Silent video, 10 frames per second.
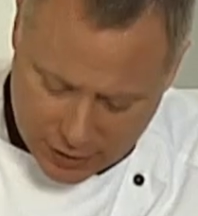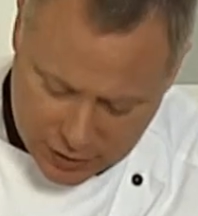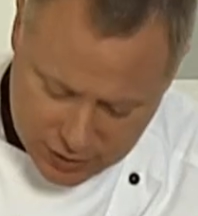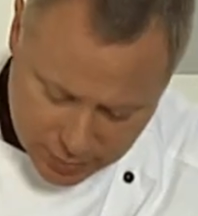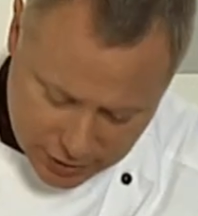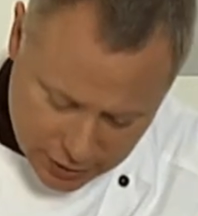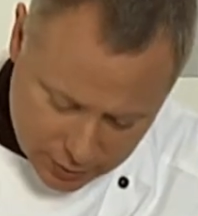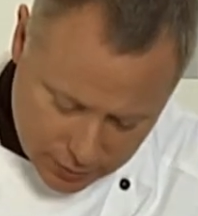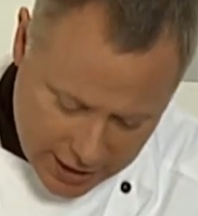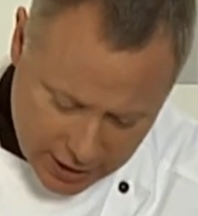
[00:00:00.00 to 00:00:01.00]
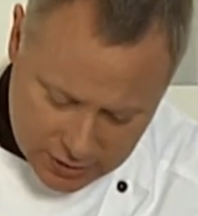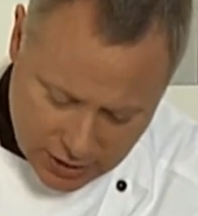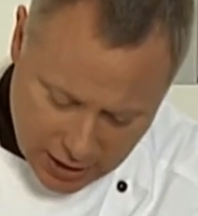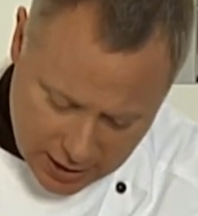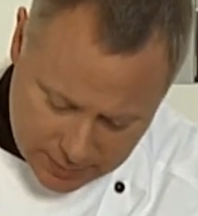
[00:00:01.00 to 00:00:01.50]
sprinkle it right on
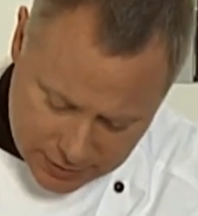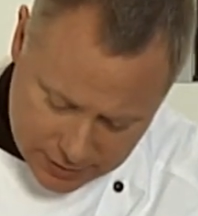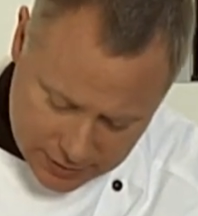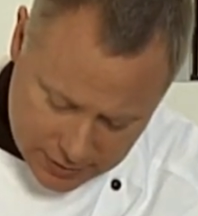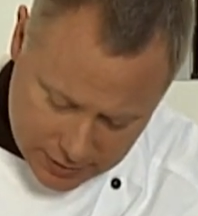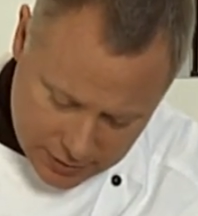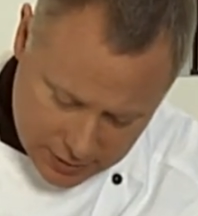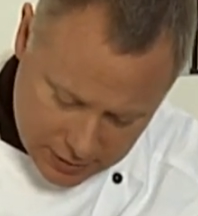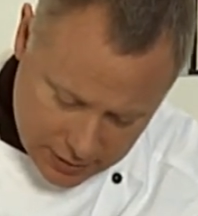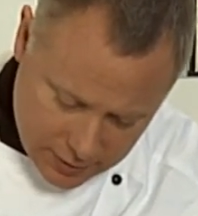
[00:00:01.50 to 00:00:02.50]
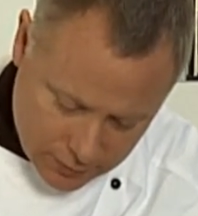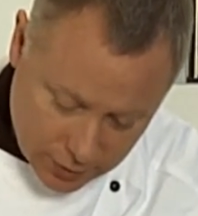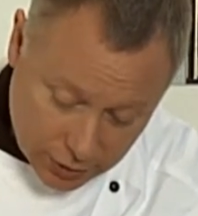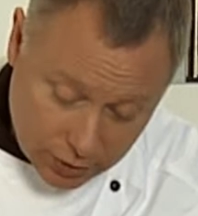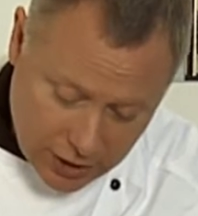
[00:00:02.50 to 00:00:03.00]
top
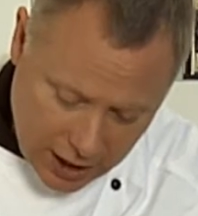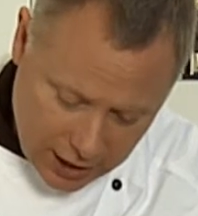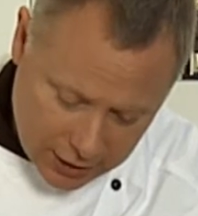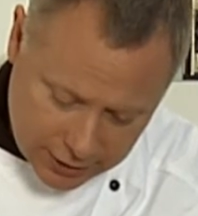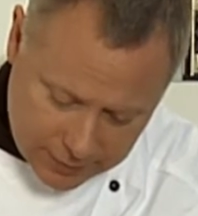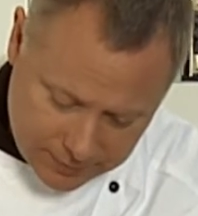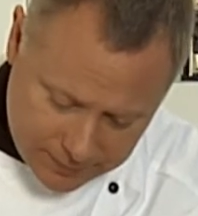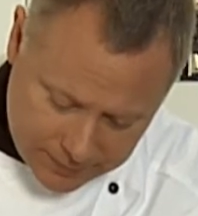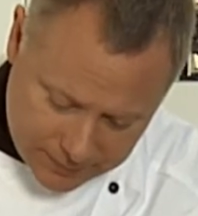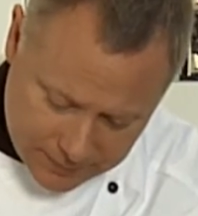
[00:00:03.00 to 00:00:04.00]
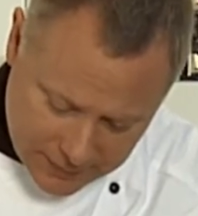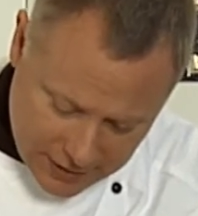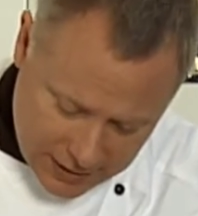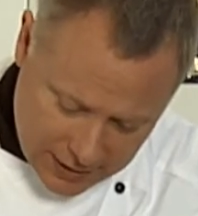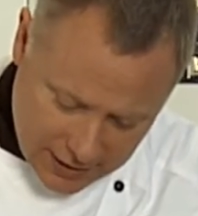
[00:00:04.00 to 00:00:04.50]
for a little color.
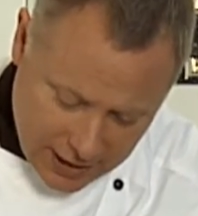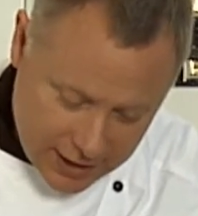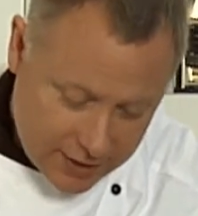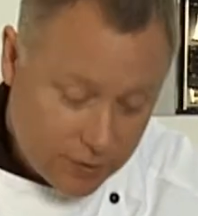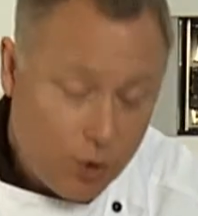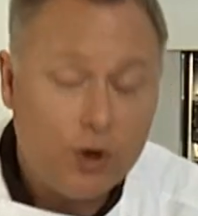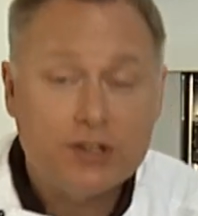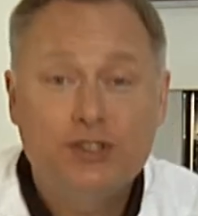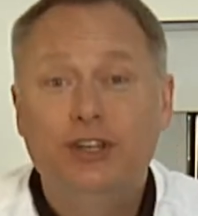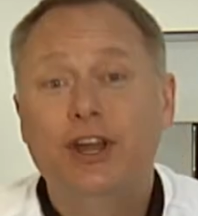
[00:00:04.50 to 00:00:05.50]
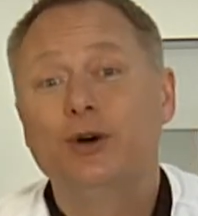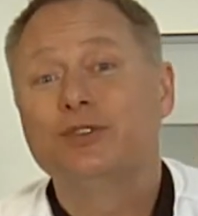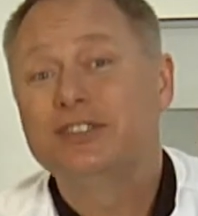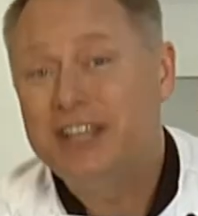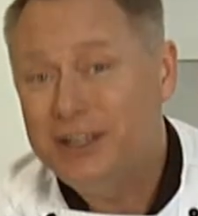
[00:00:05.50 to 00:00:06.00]
And then, of course, no
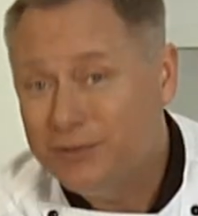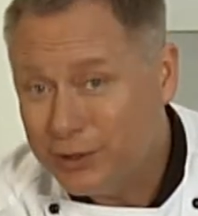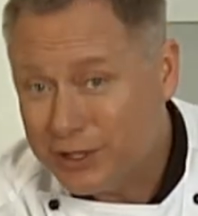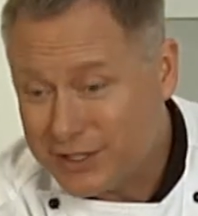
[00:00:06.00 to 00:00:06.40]
seafood